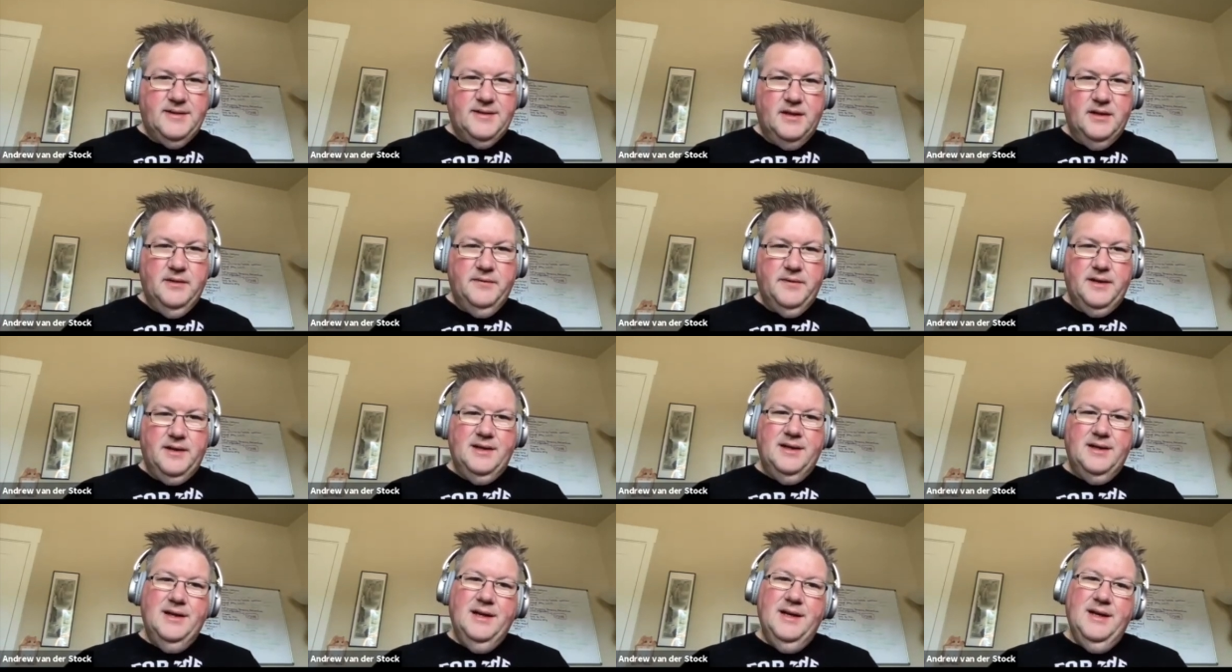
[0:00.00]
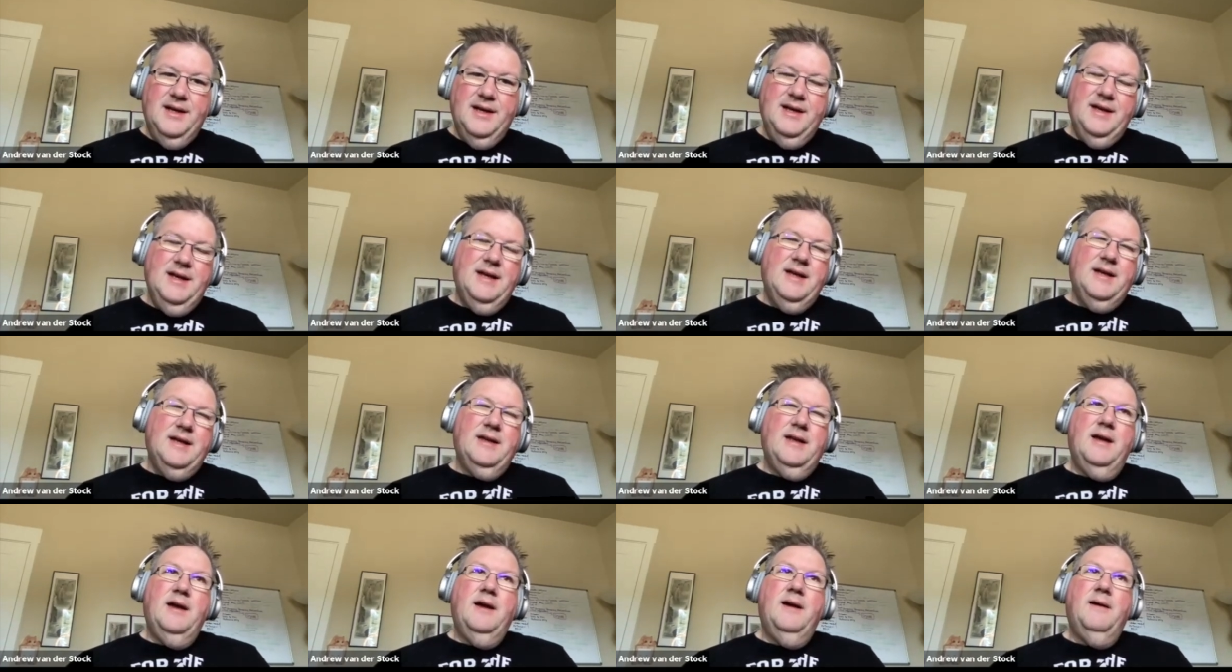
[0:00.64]
over.
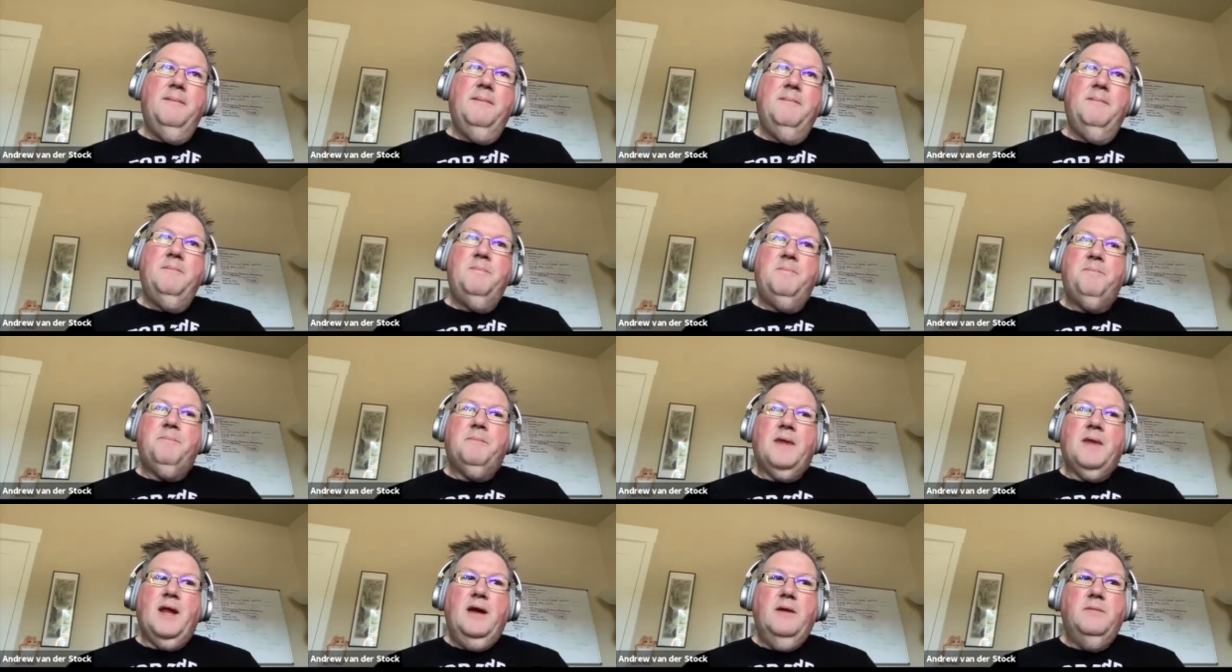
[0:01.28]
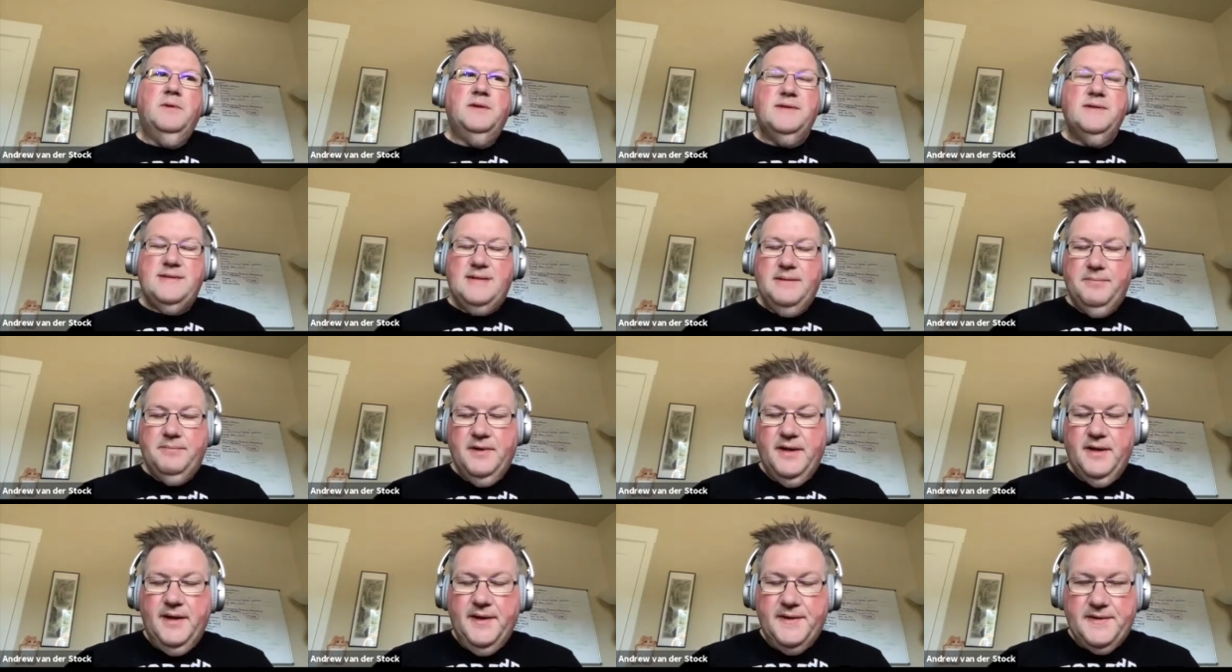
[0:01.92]
Um, it wouldn't
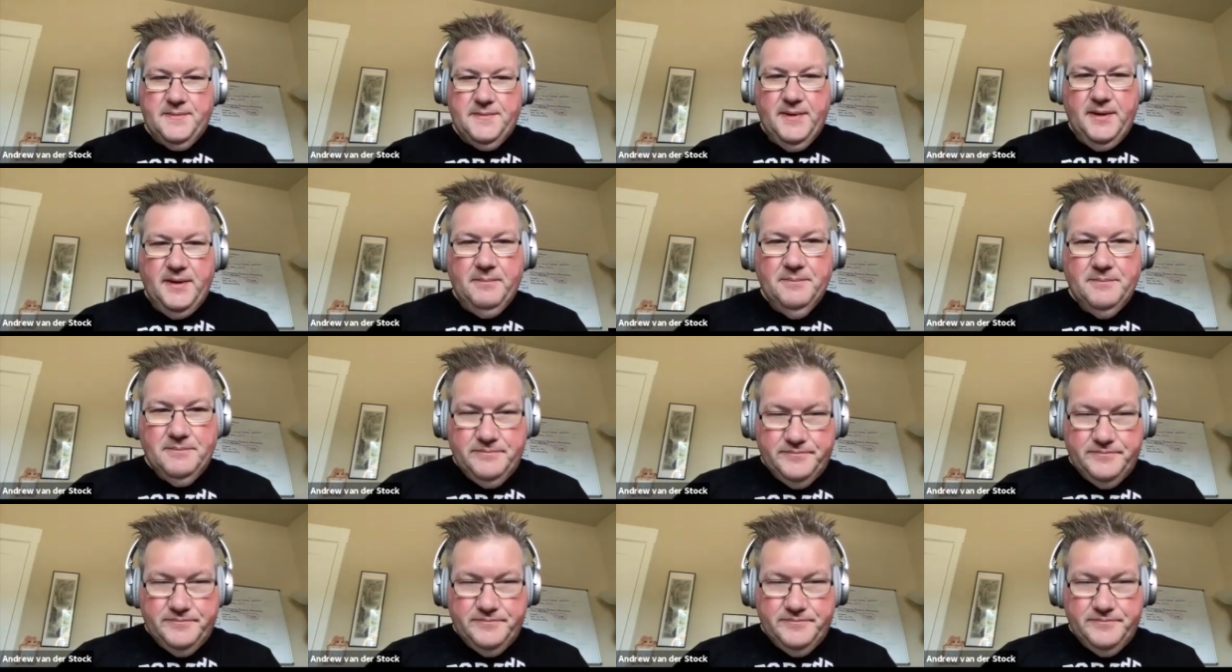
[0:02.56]
surprise me,